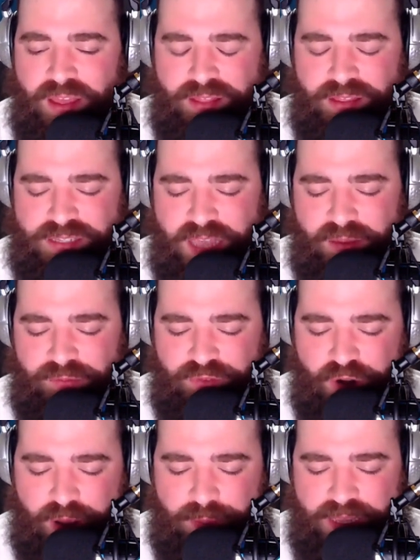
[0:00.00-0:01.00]
This came
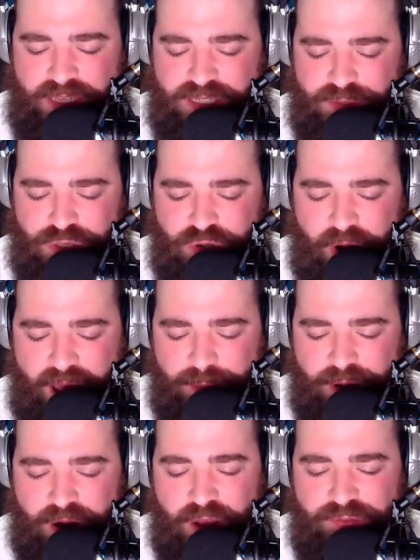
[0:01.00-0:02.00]
from a
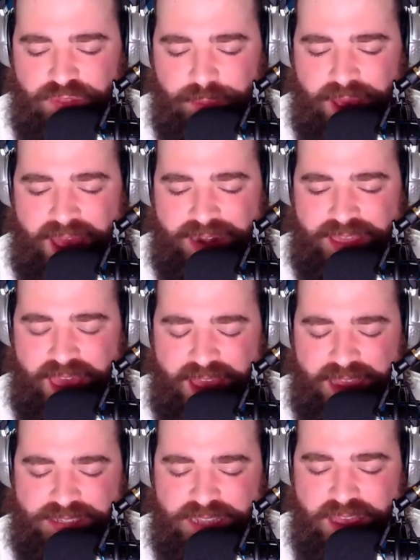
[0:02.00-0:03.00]
subscriber of the
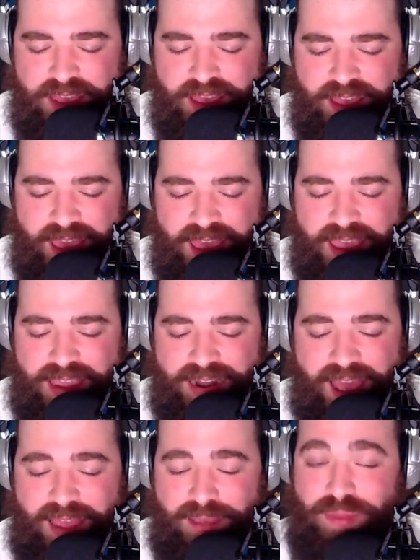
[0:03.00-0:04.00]
podcast, and
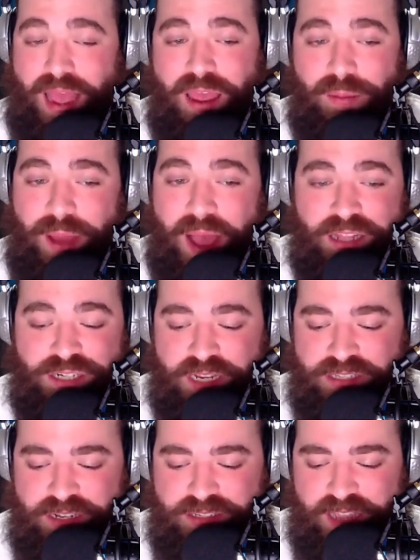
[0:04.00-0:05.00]
I apologize
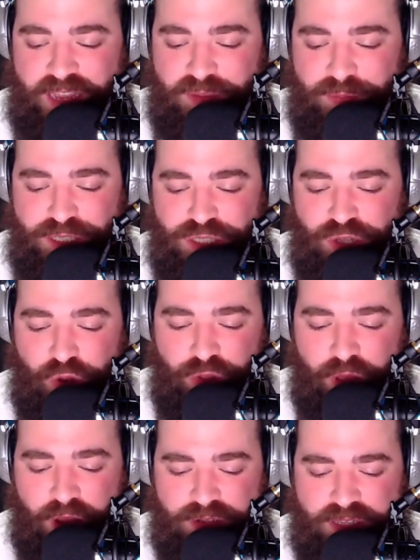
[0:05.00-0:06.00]
that it's taken me so
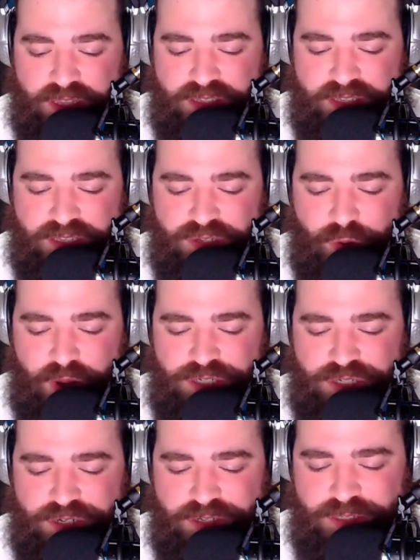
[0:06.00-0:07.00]
long to get to these
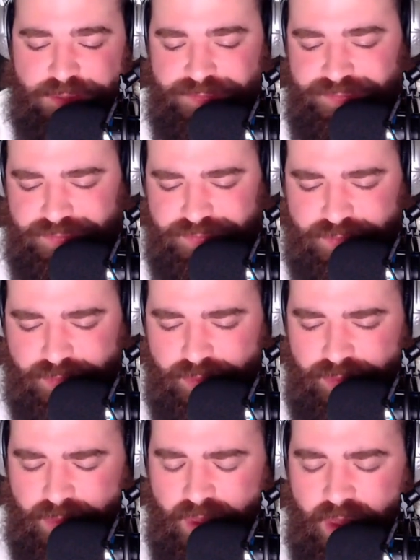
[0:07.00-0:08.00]
questions,
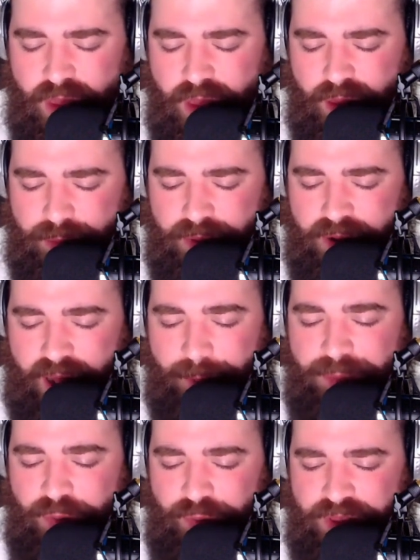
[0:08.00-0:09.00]
but I'm
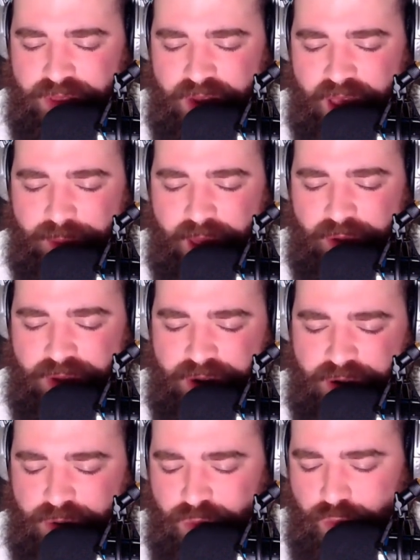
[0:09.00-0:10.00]
gonna read the name out
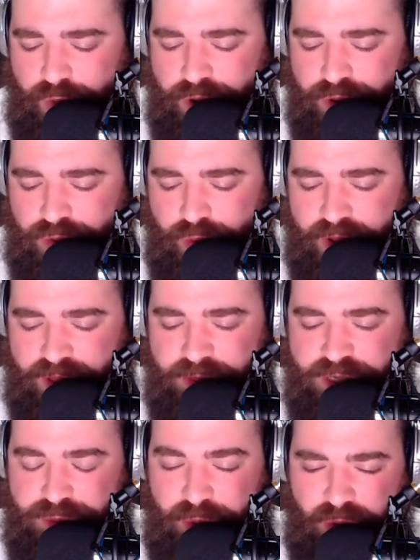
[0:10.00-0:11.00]
here real quick. Let me
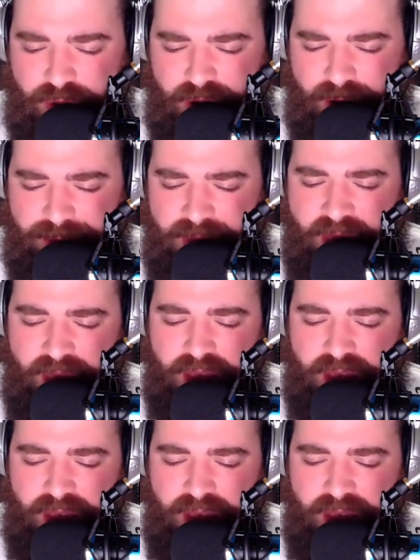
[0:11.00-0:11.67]
just pull it up.